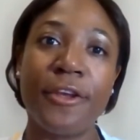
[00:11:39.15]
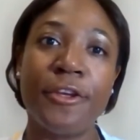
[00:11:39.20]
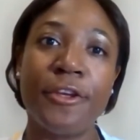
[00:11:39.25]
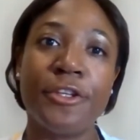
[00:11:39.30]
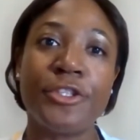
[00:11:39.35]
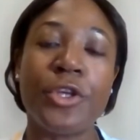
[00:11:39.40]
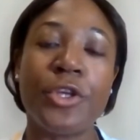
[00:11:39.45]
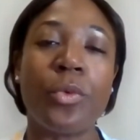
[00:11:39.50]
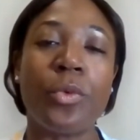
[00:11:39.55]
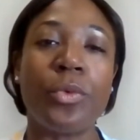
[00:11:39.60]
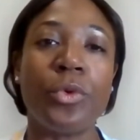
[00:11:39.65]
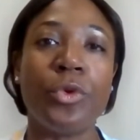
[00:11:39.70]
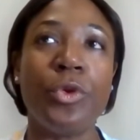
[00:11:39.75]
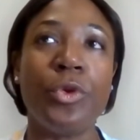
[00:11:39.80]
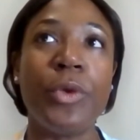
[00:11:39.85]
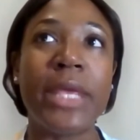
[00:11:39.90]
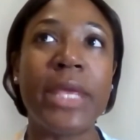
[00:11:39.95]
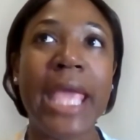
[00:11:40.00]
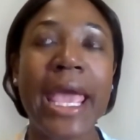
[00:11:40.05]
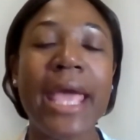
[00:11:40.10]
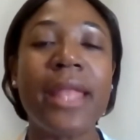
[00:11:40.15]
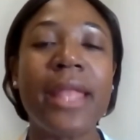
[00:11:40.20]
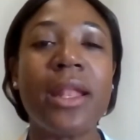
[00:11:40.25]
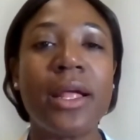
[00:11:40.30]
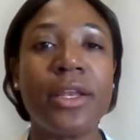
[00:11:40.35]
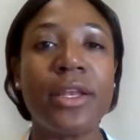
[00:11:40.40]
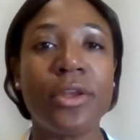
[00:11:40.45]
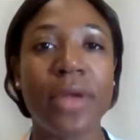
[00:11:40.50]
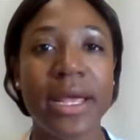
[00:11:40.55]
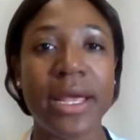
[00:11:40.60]
So you can't
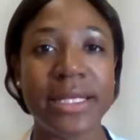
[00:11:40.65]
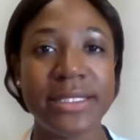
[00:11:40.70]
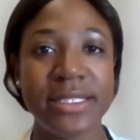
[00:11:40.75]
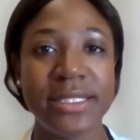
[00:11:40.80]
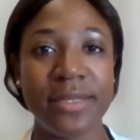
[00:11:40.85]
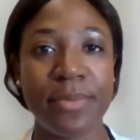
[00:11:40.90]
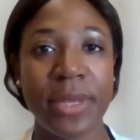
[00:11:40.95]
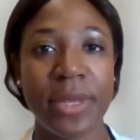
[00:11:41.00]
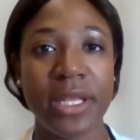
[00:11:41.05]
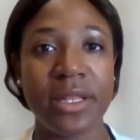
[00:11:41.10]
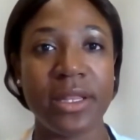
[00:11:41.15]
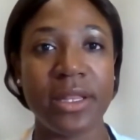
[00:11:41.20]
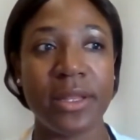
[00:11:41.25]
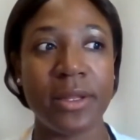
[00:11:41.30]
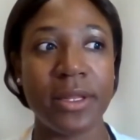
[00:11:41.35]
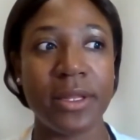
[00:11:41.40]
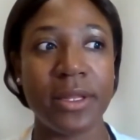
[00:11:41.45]
underestimate,